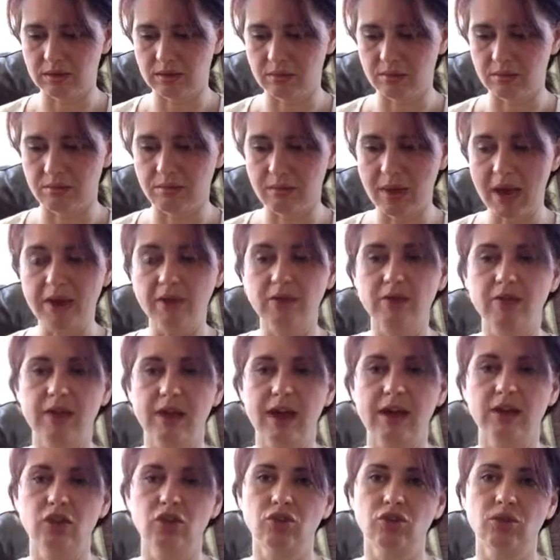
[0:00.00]

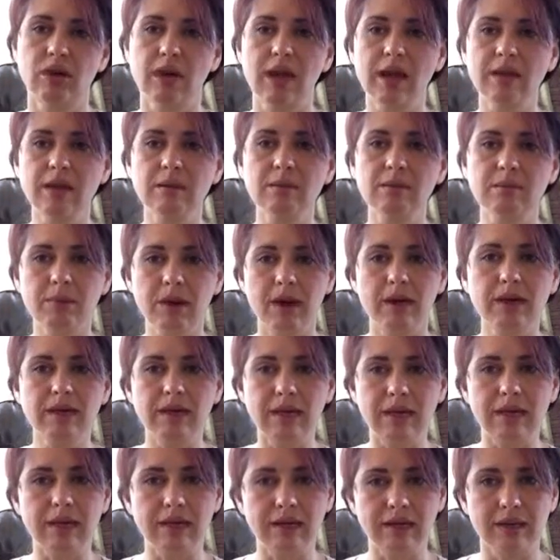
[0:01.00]
manufacturer, anybody
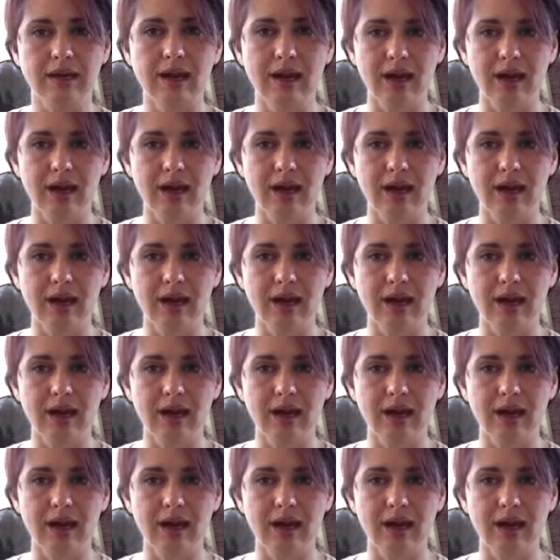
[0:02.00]
that needed